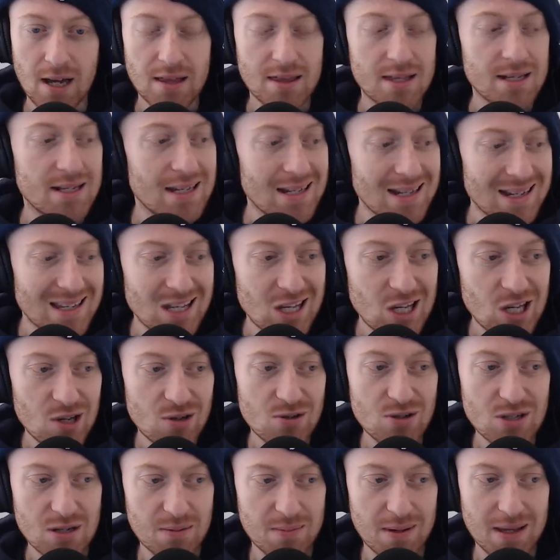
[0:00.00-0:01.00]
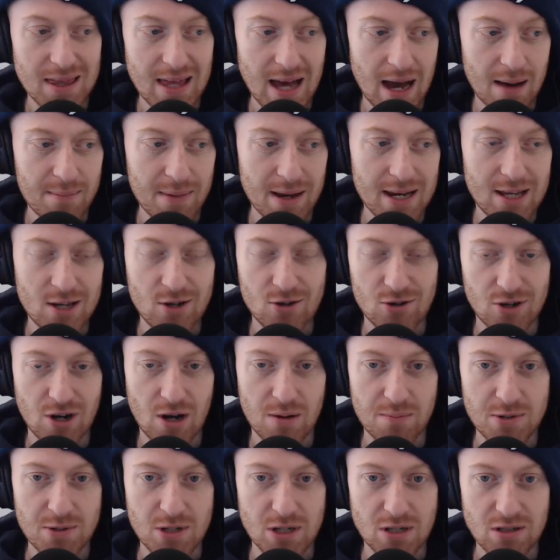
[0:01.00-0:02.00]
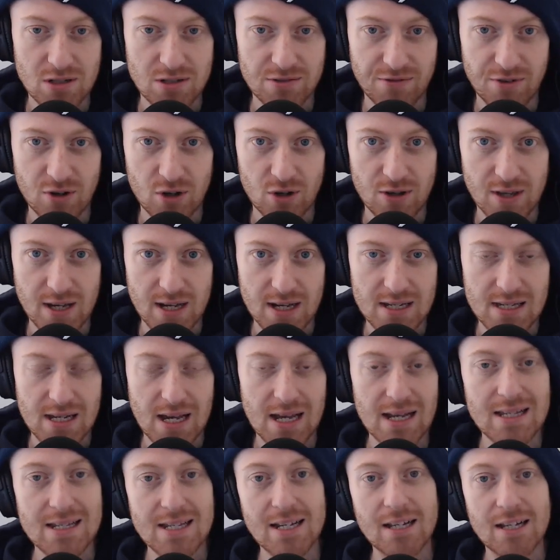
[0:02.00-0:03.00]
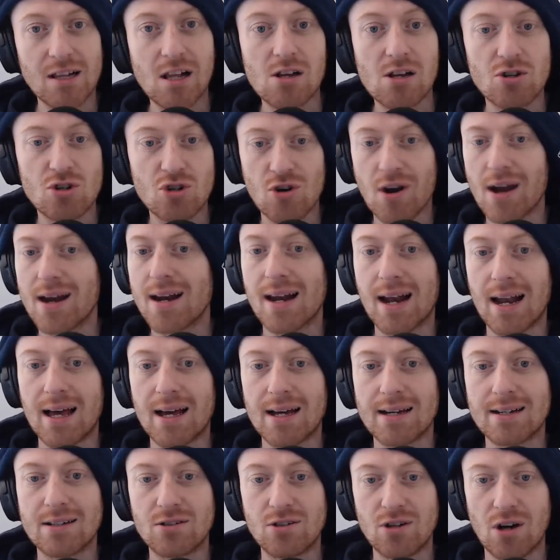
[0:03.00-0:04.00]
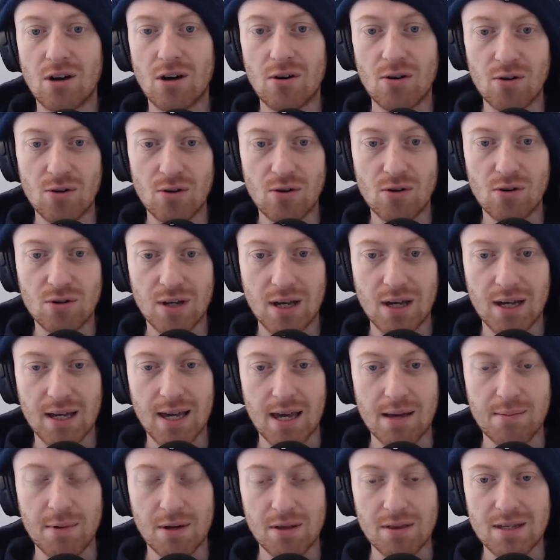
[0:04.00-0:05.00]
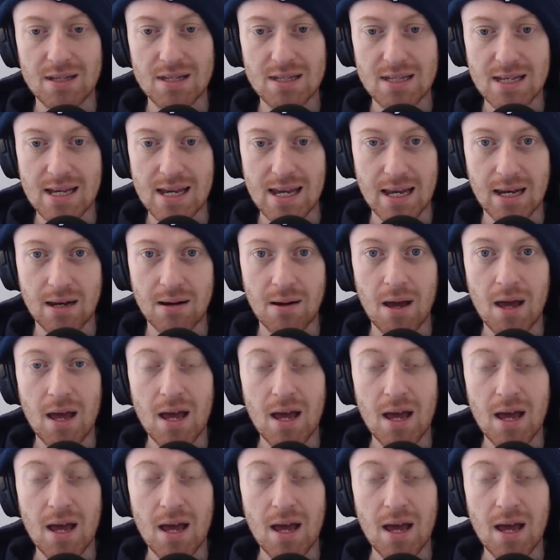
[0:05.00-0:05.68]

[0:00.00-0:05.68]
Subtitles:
there didn't used to be that many good options for this until traderline.org came on the scene.